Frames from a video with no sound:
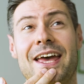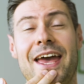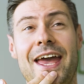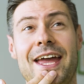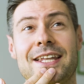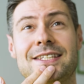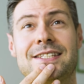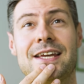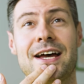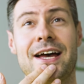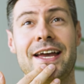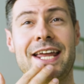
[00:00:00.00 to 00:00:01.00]
and
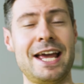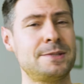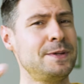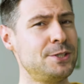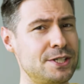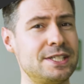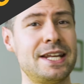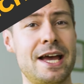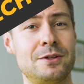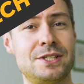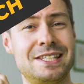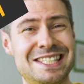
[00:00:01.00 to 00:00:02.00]
it has been just
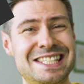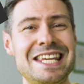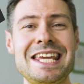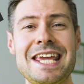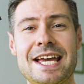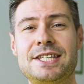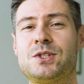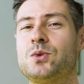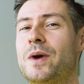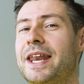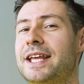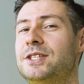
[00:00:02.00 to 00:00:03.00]
announced at CES
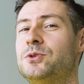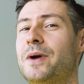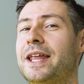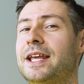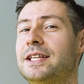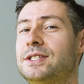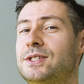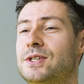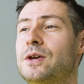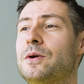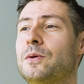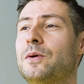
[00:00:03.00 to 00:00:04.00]

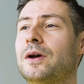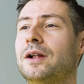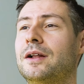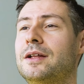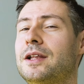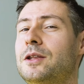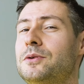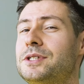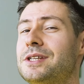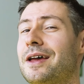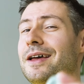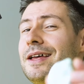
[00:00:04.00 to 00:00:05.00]
2022.
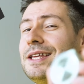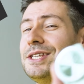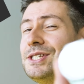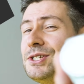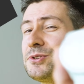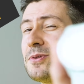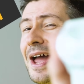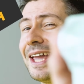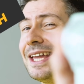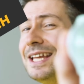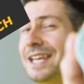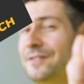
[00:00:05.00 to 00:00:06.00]
Looks
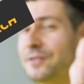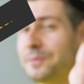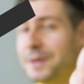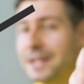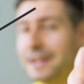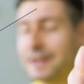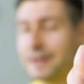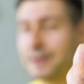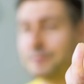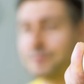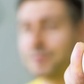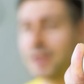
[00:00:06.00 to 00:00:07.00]
strikingly
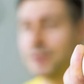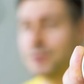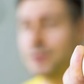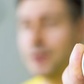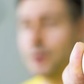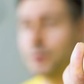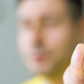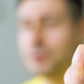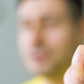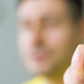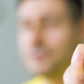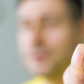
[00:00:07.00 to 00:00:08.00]
familiar to the old
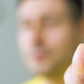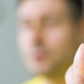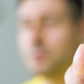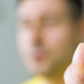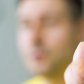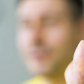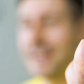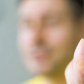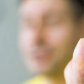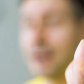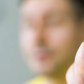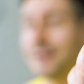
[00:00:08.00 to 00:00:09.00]
Vivomove
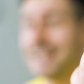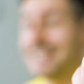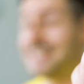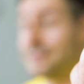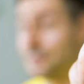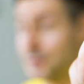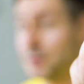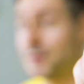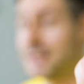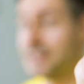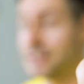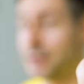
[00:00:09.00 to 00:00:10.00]
HR released a few
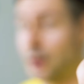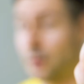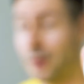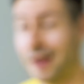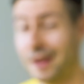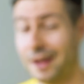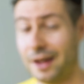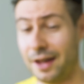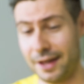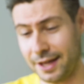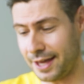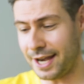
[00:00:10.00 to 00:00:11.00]
years ago,
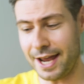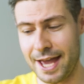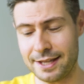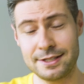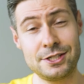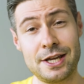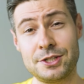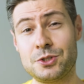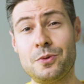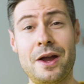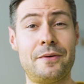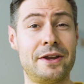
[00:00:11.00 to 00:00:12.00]
and I had the chance
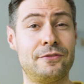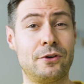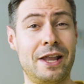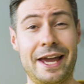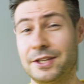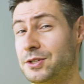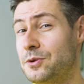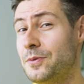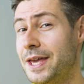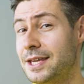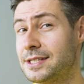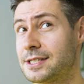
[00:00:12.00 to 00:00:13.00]
to wear it for like 2
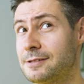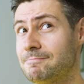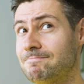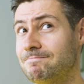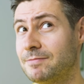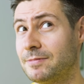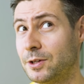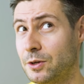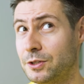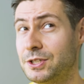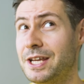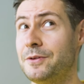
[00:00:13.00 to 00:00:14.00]
weeks.
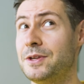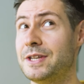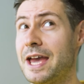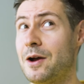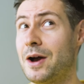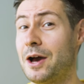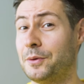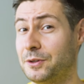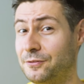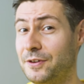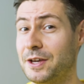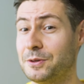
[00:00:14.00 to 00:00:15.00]
Gonna tell you now how
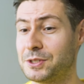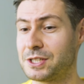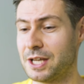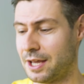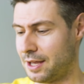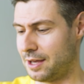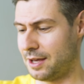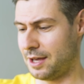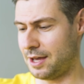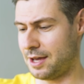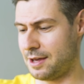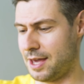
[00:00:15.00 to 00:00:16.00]
it feels,
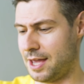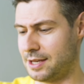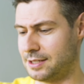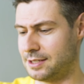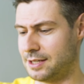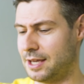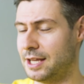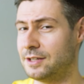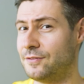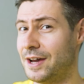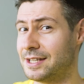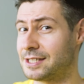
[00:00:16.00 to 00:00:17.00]
and in
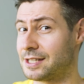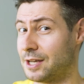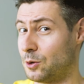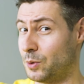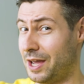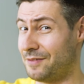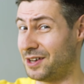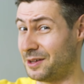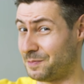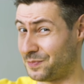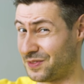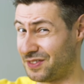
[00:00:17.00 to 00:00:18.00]
advance,
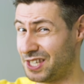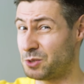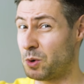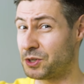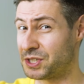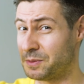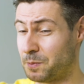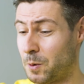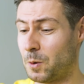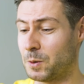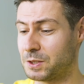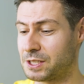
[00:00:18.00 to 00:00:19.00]
whatever this watch
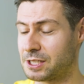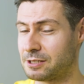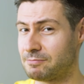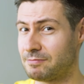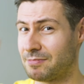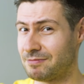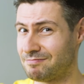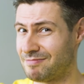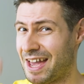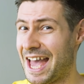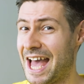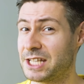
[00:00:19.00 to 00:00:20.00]
supports
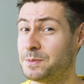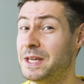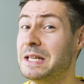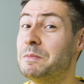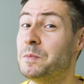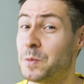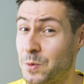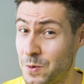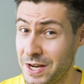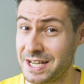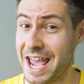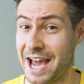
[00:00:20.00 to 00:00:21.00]
has been
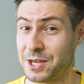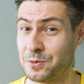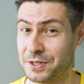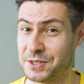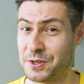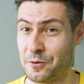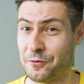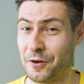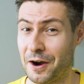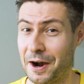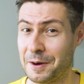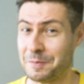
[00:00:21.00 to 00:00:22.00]
pretty accurate so
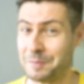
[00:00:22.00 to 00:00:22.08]
far.